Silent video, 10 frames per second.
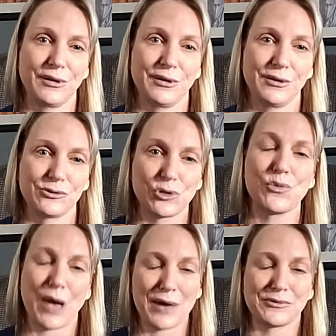So you
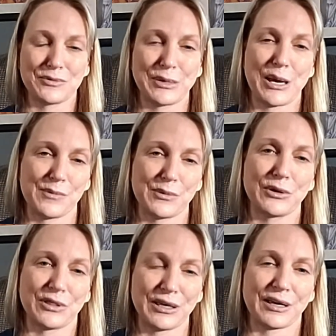have to be able to
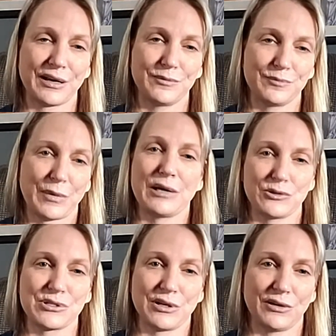think by
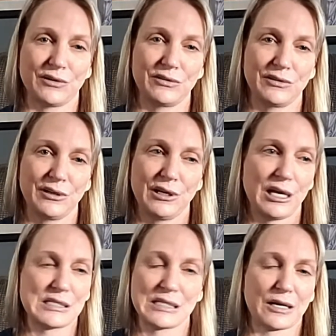yourself.
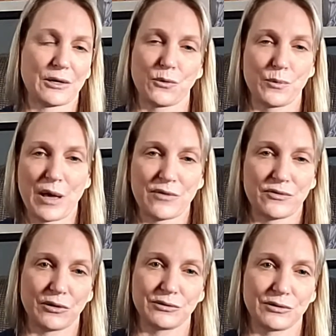It's not a group
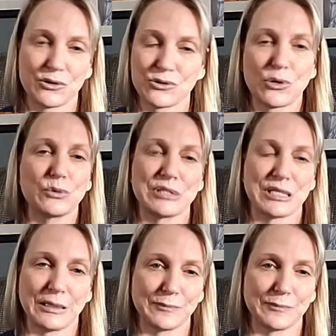effort. There's no team.